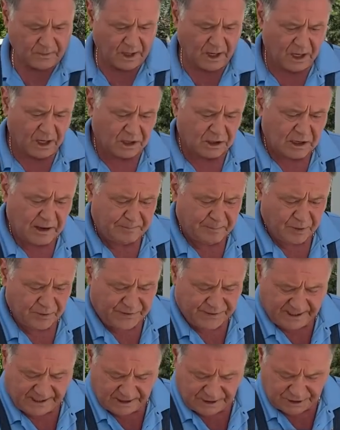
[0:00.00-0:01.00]
a couple
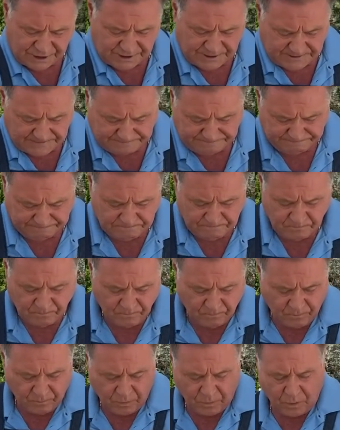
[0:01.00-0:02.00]
things
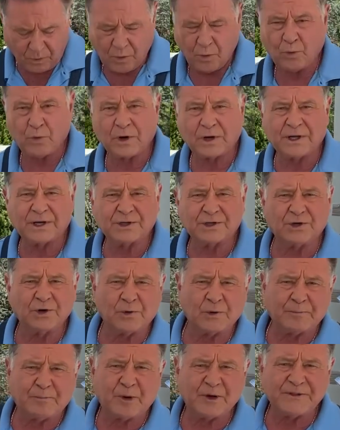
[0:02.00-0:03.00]
we're gonna do.
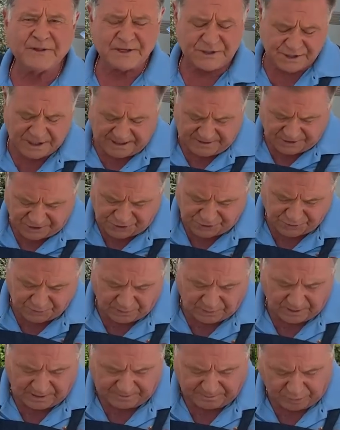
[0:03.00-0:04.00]
We're putting this on the
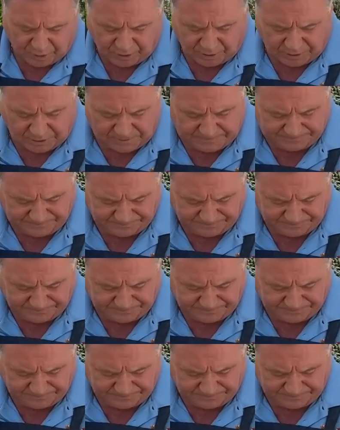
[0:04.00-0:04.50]
sirloin burger.